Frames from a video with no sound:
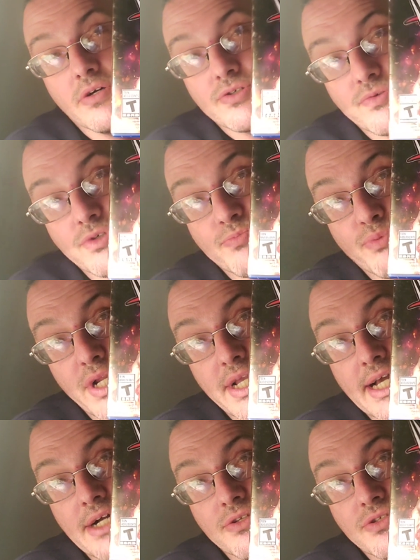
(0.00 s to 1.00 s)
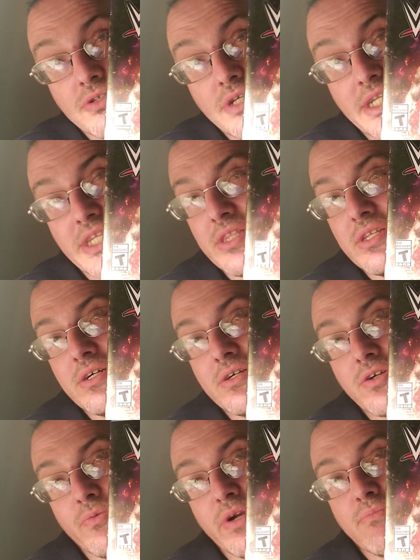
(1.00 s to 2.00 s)
also was breakouts. And then
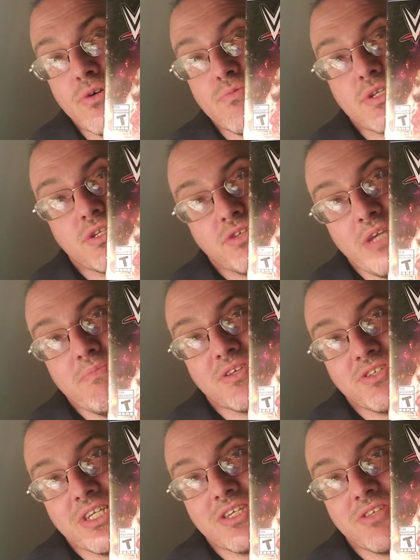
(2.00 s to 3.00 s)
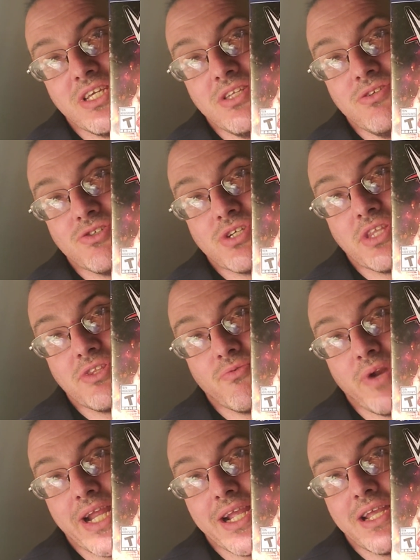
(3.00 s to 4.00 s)
the career mode was the same as 16. You just had to
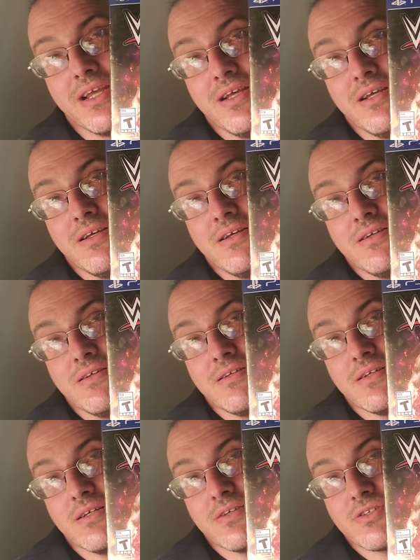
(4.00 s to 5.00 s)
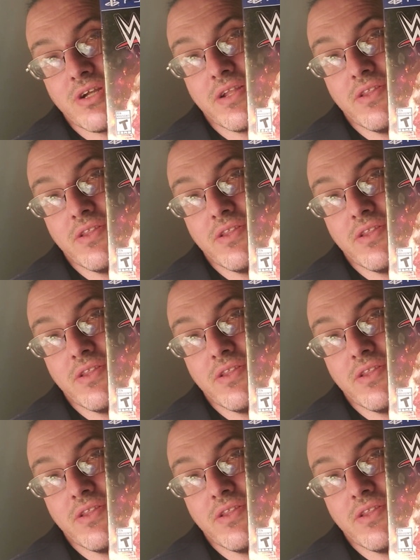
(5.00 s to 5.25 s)
rank, uh, start